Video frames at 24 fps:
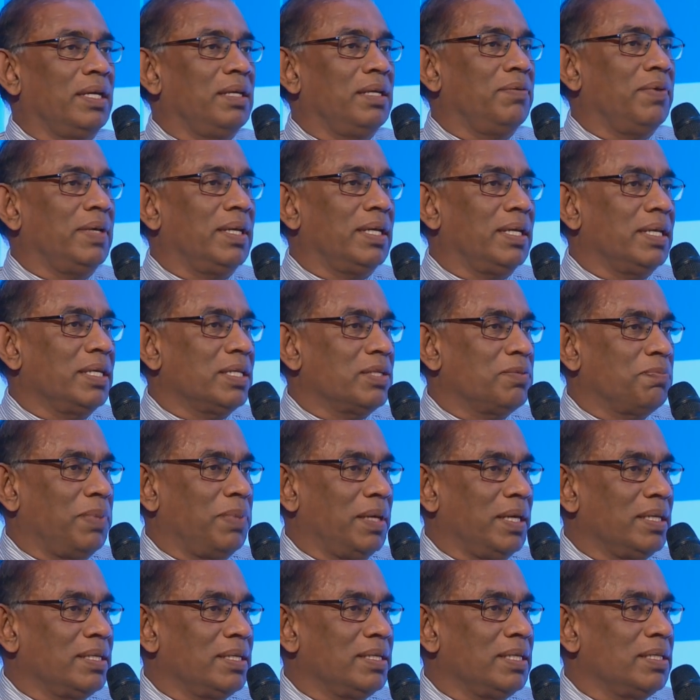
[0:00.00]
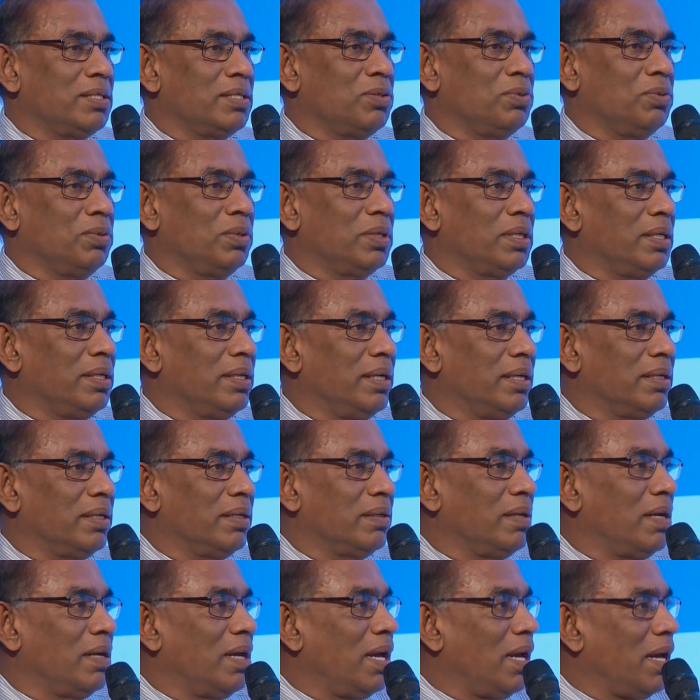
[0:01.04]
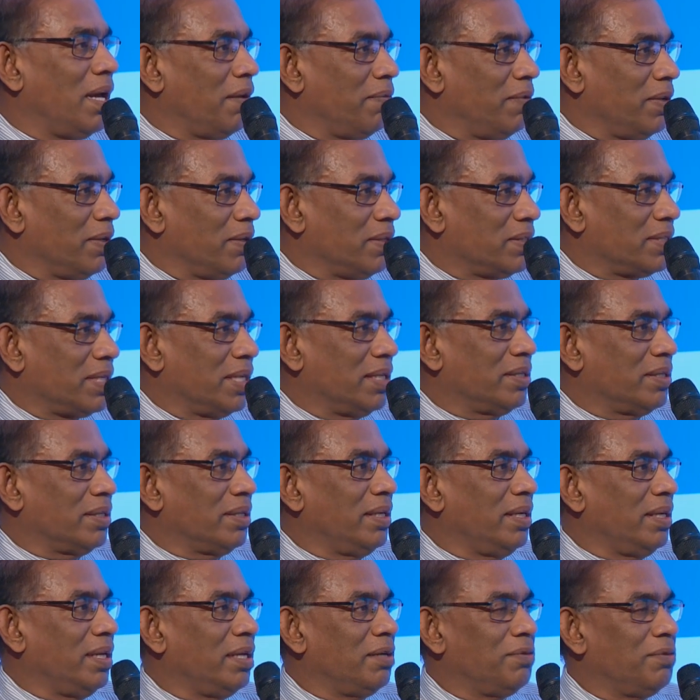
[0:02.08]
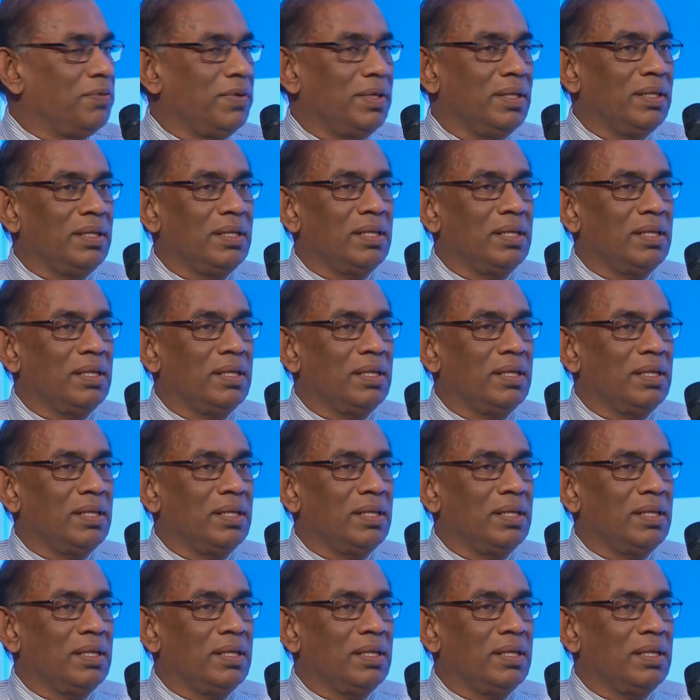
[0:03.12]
various places to have a central landfill.